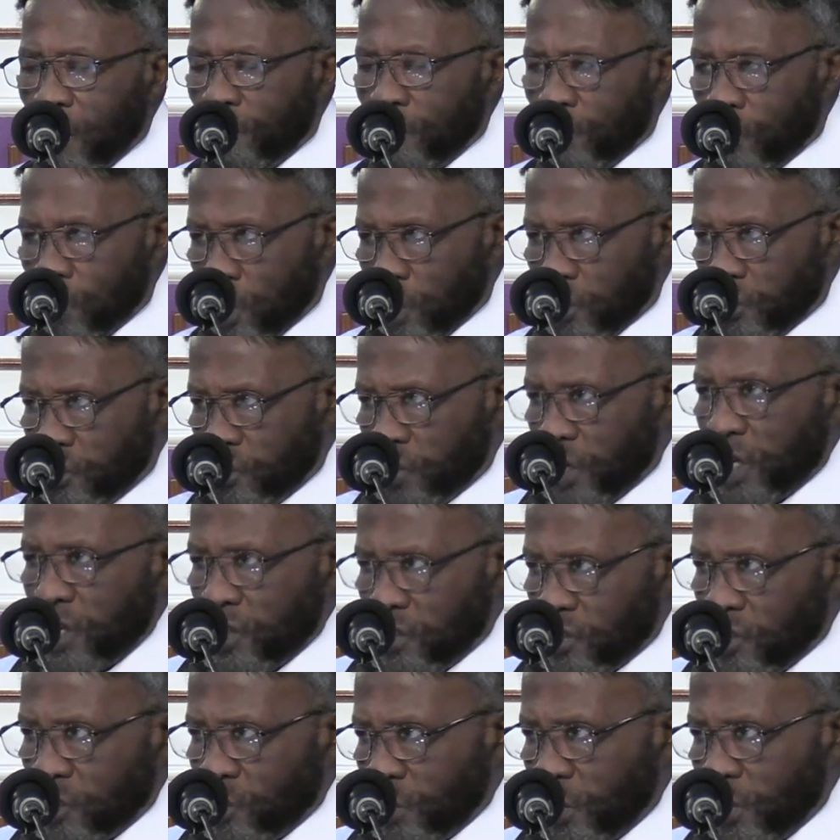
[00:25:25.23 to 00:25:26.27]
Of course,
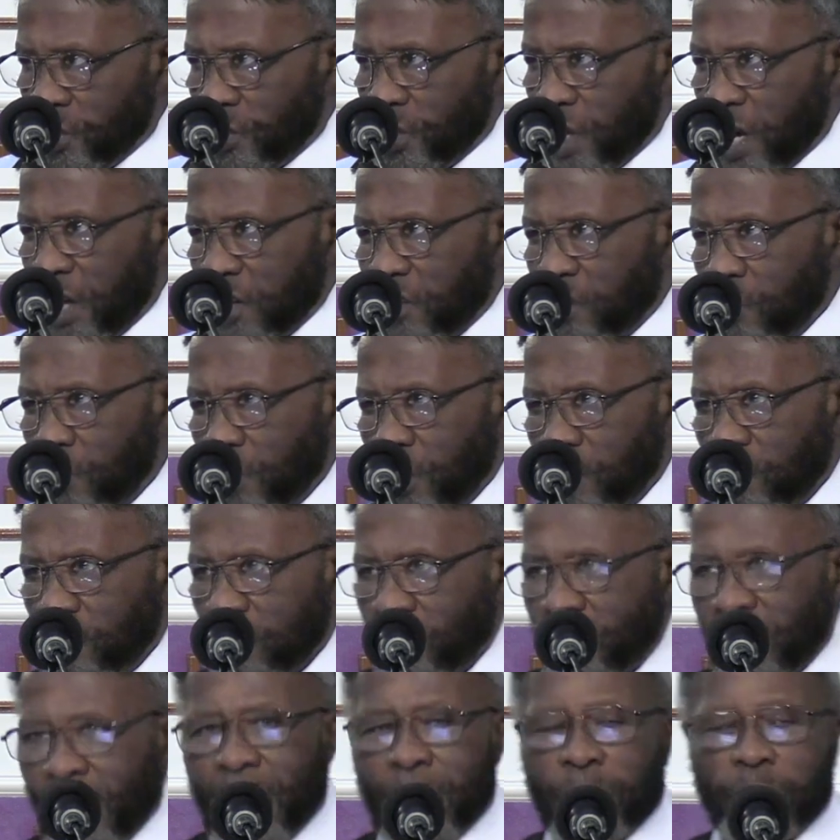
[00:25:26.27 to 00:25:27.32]
Jesus was saying to his
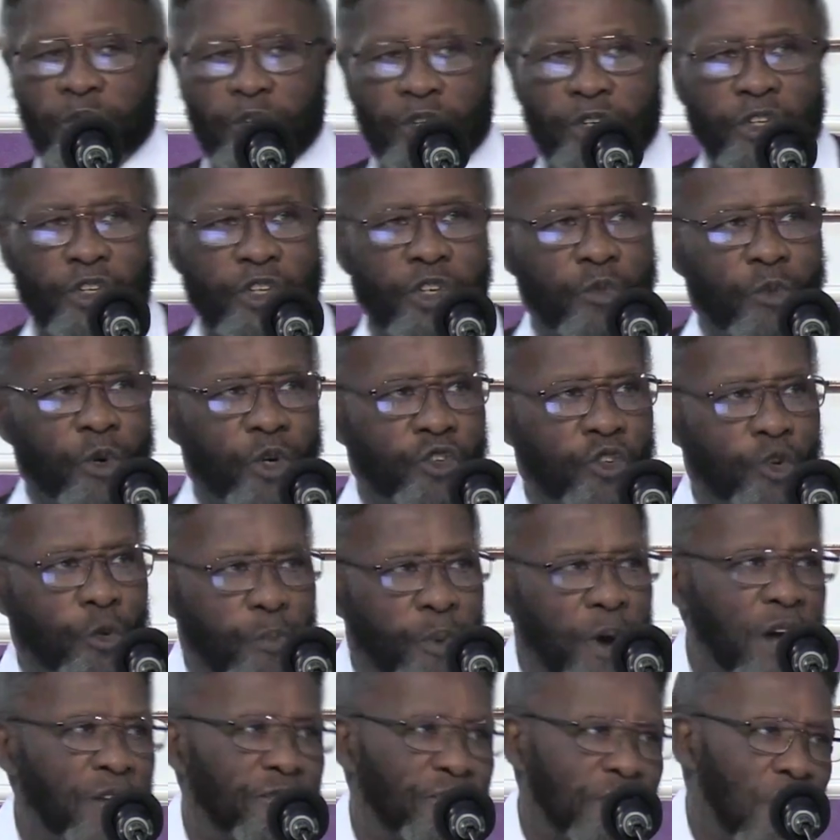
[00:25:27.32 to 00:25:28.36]
disciples, This is what
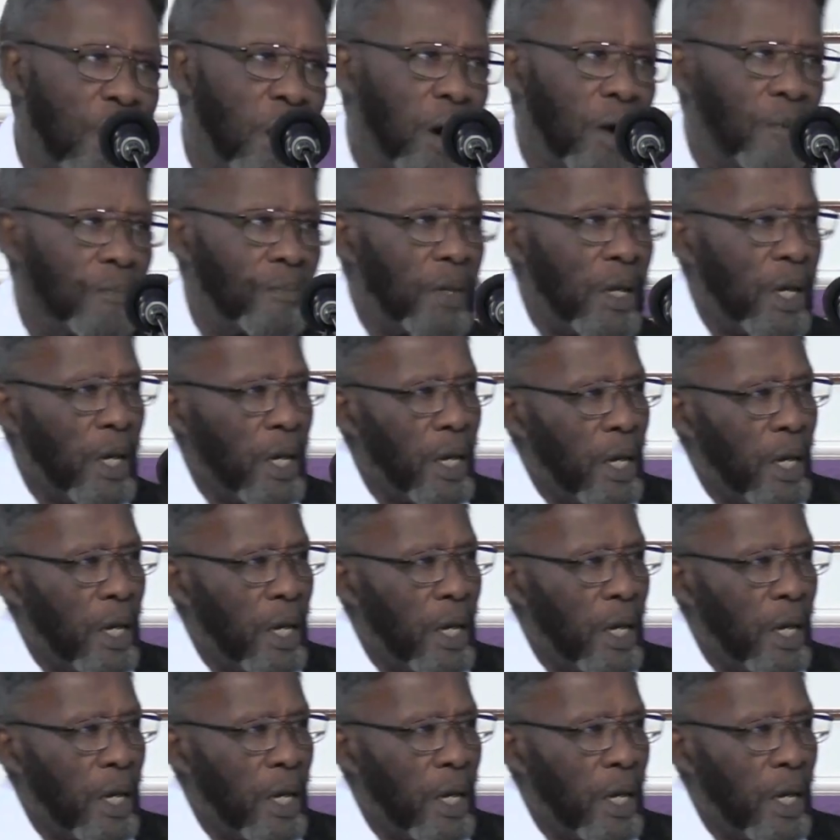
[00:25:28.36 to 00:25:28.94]
you pray for.